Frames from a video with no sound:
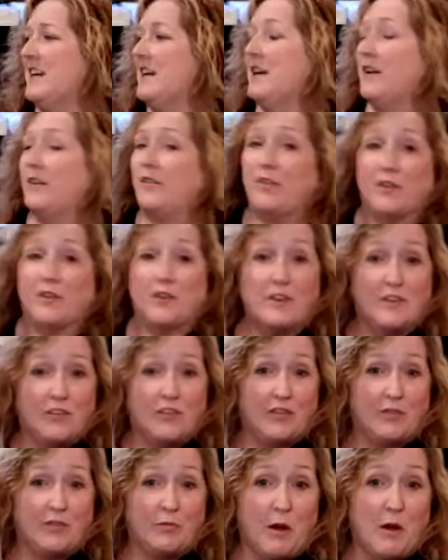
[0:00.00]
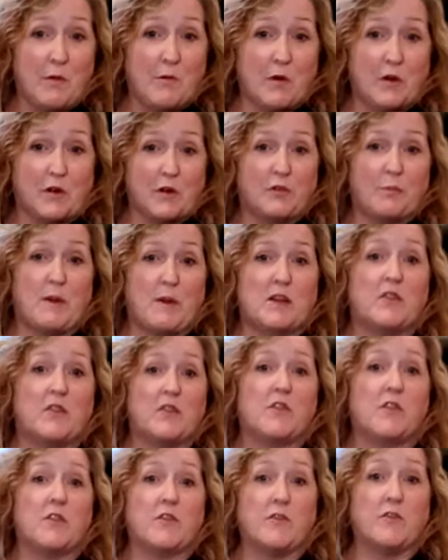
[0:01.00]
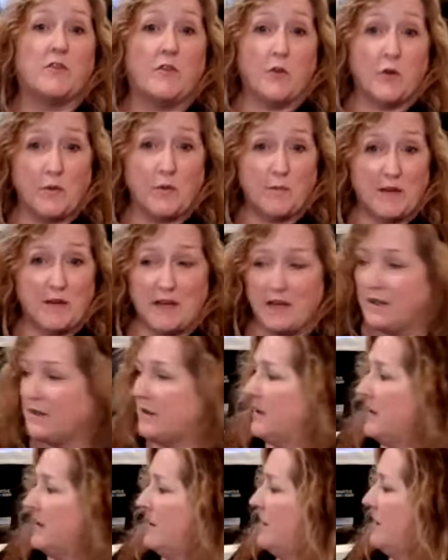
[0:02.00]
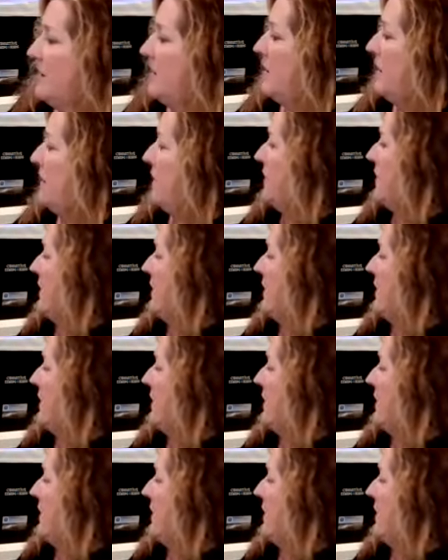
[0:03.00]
So this is what works best for me. All